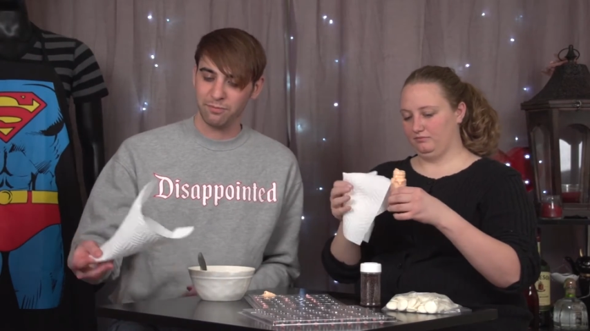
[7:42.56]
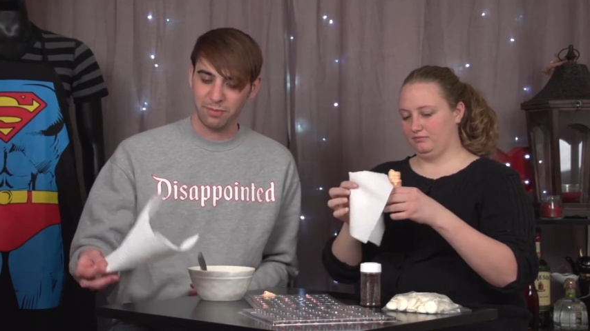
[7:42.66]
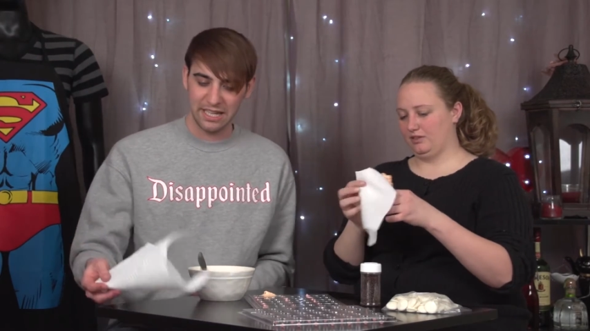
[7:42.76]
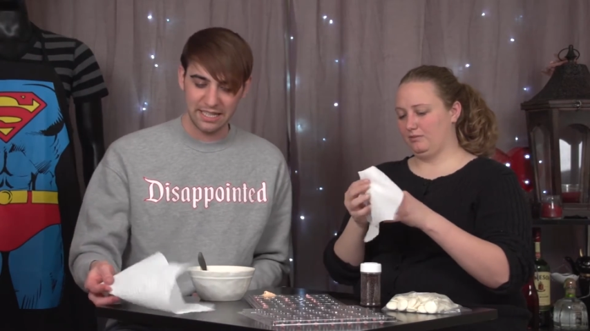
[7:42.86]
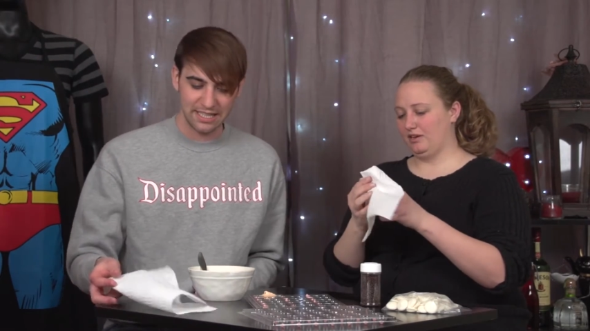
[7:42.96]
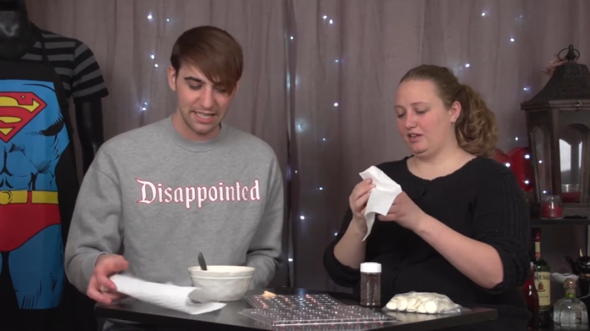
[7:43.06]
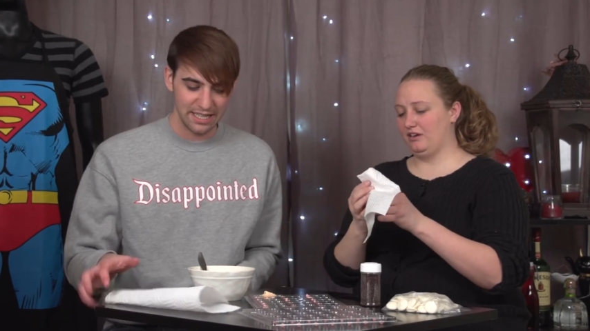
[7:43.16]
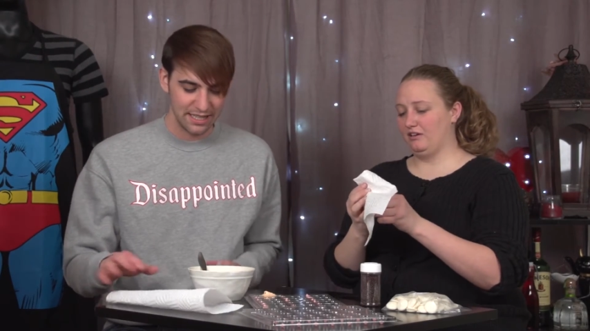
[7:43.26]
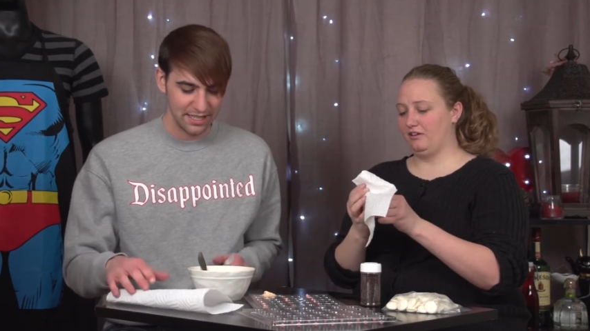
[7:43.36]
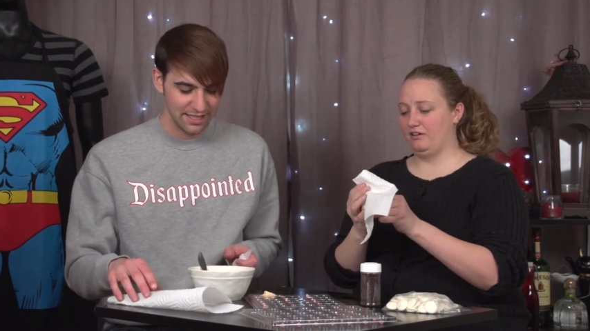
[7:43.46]
Speaker 1: penis. I don't want to
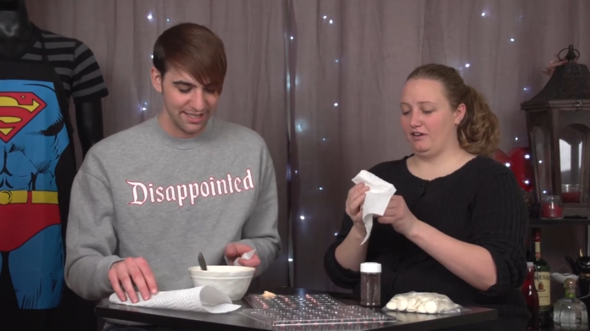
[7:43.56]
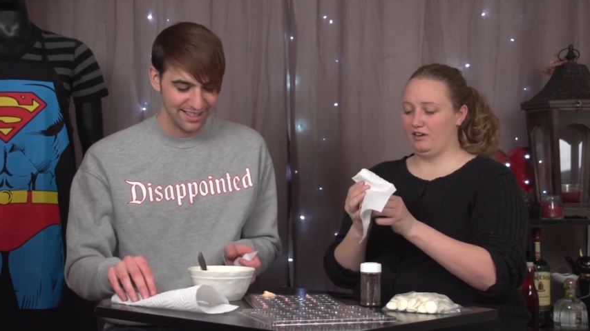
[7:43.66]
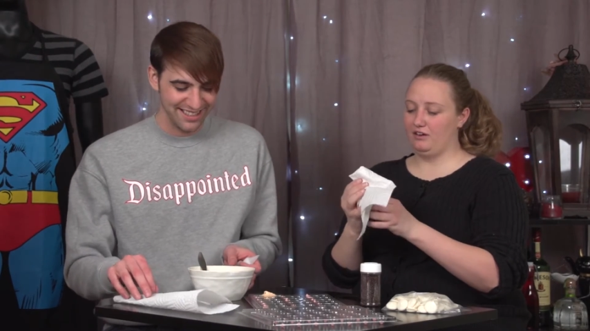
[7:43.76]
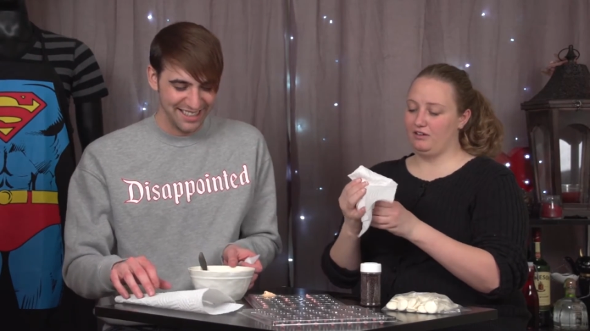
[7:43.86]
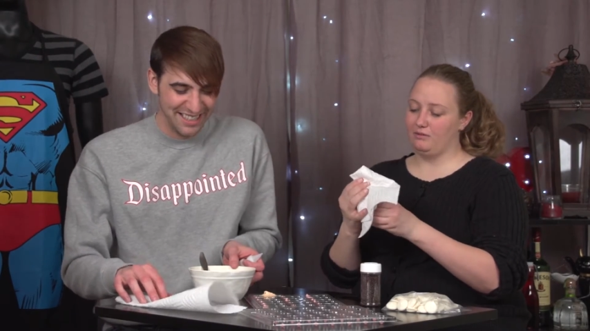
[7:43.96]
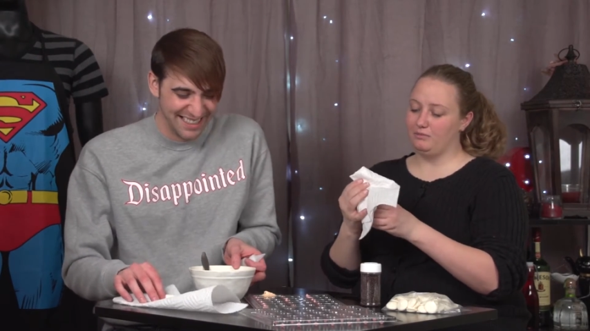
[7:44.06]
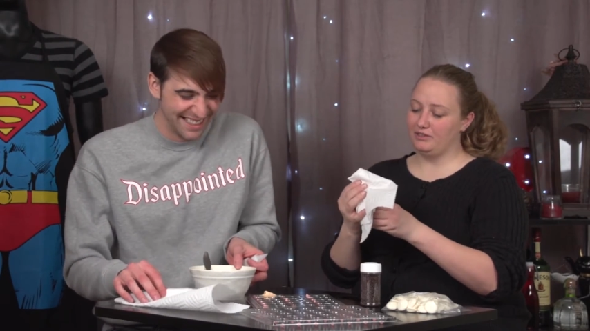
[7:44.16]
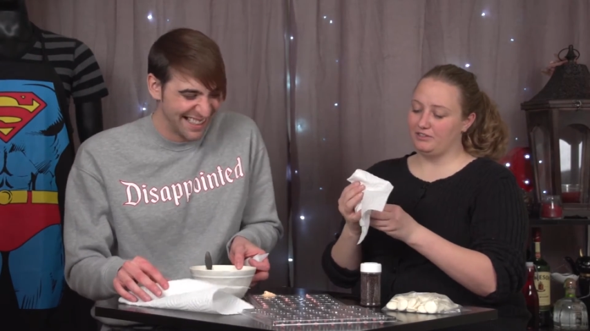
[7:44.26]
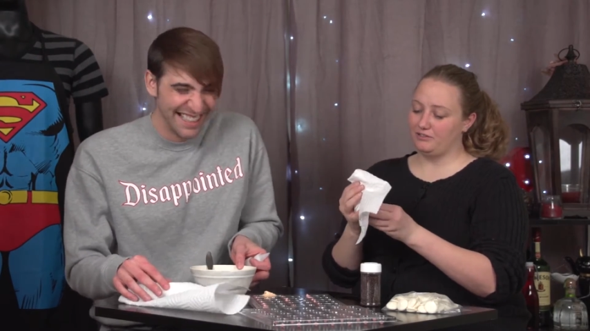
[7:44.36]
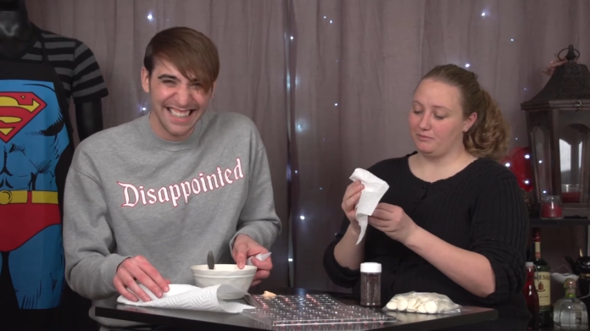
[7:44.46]
hear any
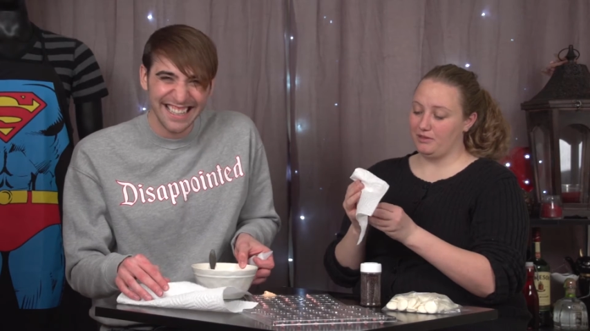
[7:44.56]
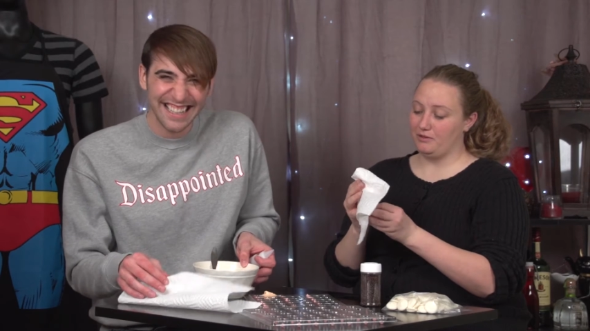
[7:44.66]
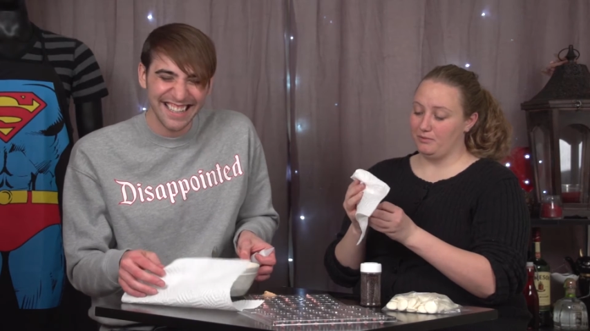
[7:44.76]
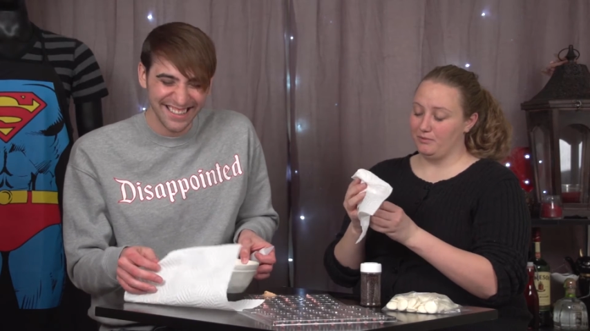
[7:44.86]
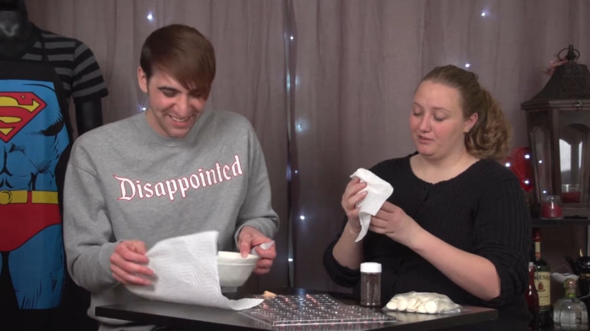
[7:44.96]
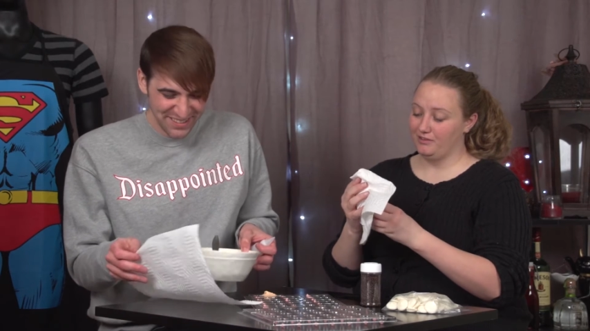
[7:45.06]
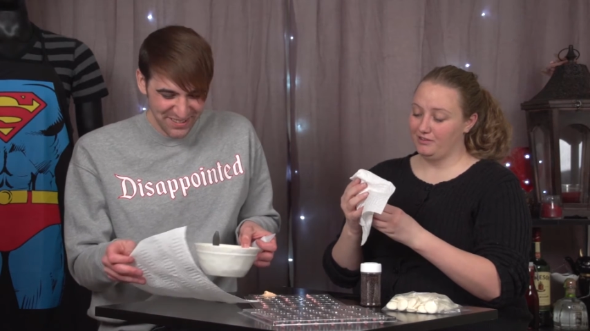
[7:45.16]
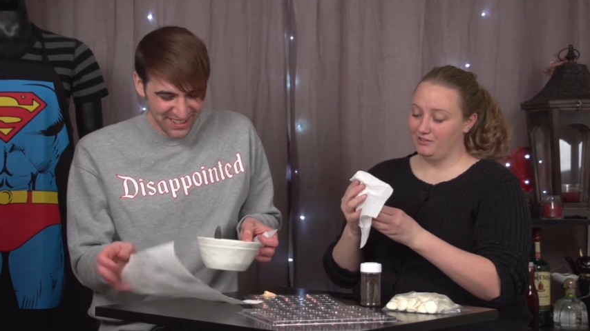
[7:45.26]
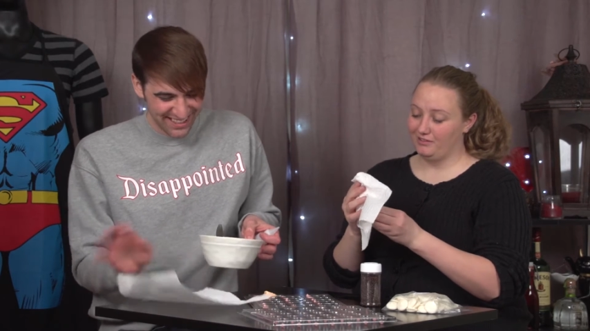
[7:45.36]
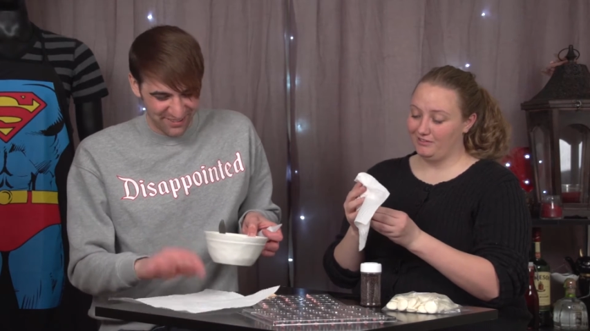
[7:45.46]
complaints from you.
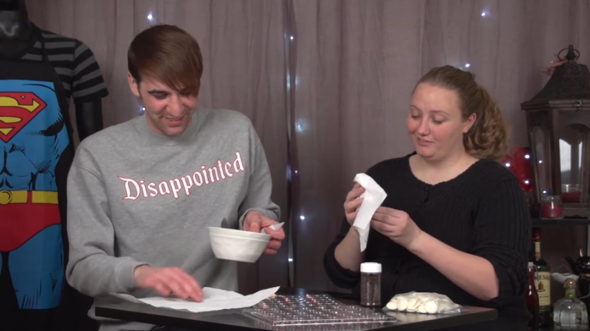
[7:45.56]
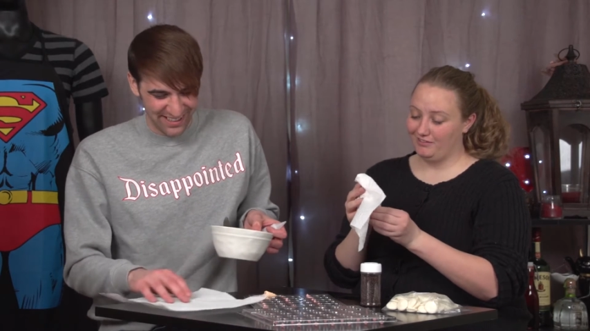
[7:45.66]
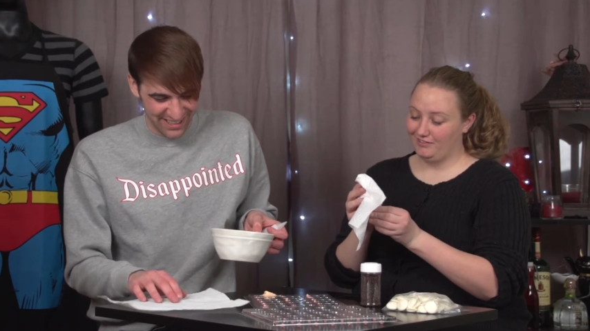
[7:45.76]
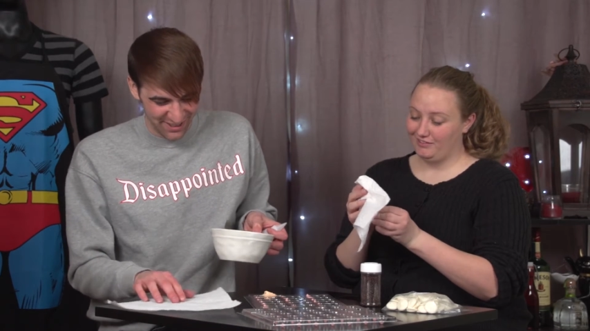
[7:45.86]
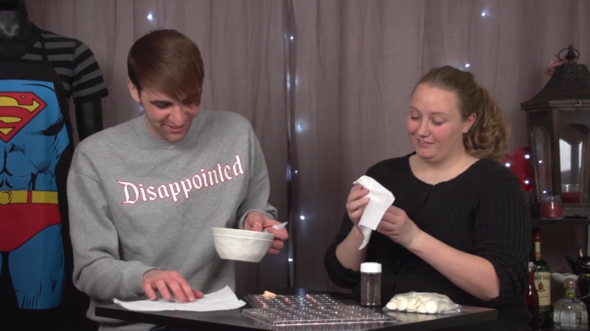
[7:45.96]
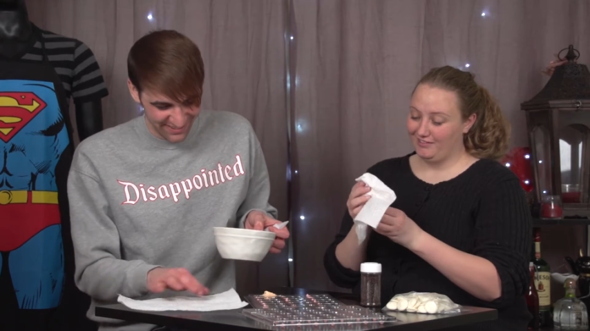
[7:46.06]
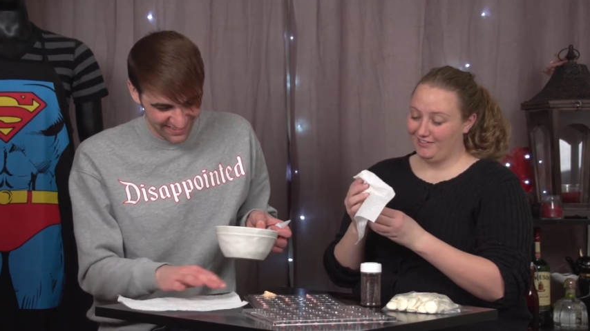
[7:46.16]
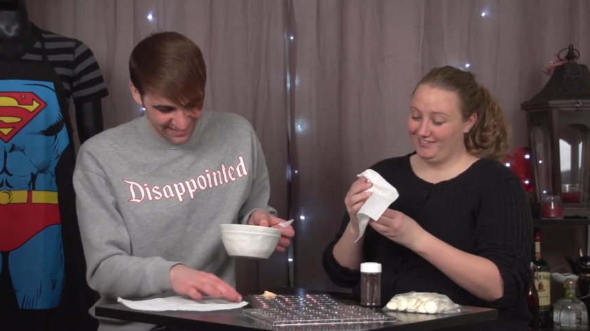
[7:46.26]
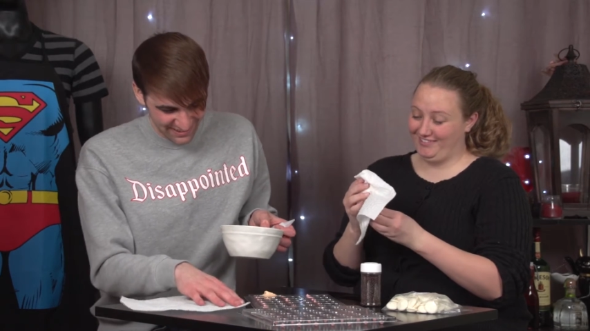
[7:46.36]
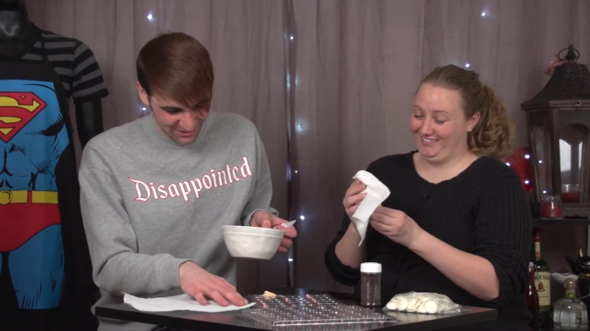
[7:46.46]
Okay, fair enough.
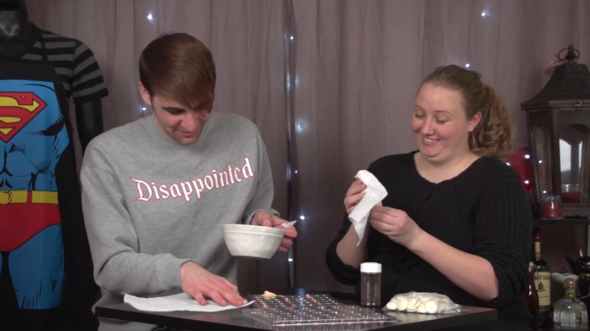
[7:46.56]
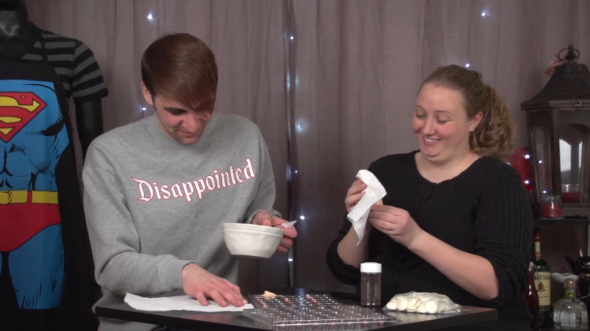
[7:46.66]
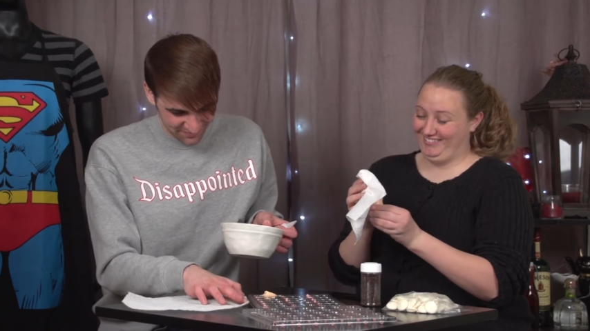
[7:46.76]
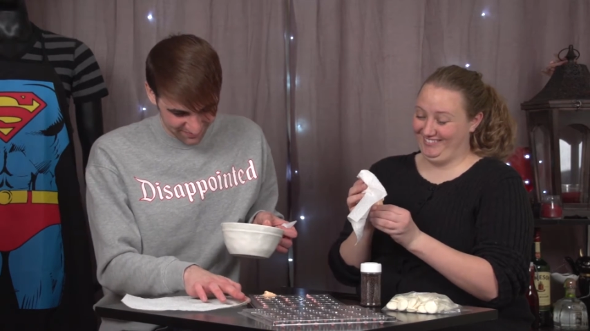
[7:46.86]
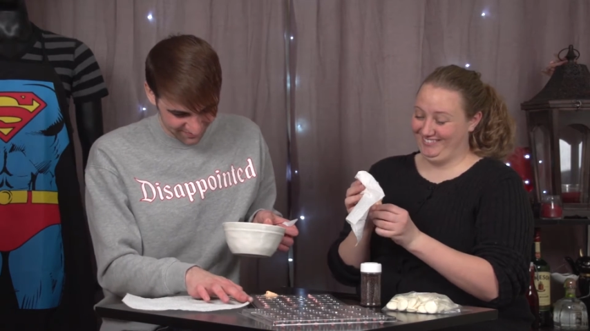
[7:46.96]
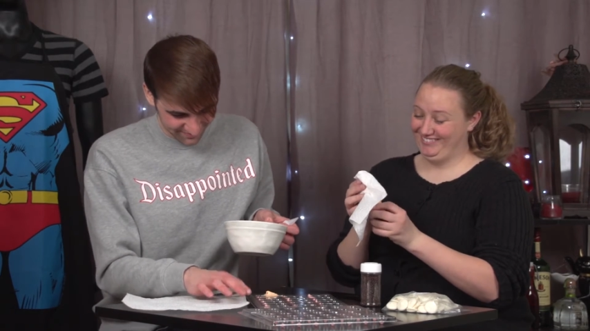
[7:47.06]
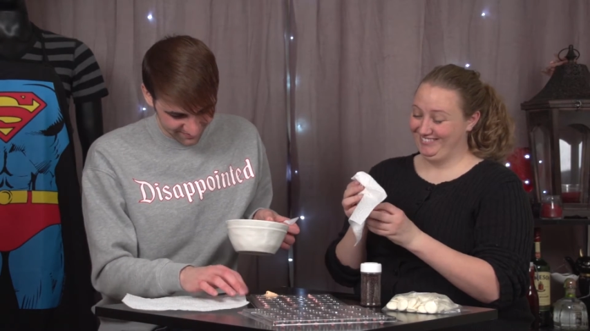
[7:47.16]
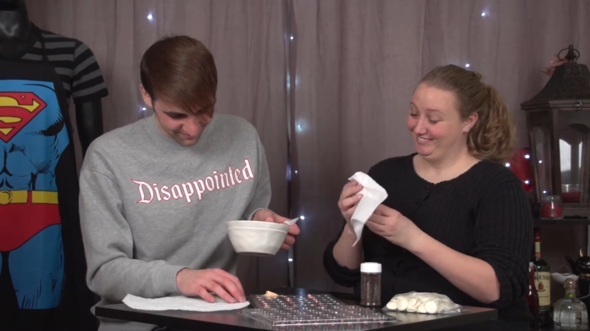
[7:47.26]
Don't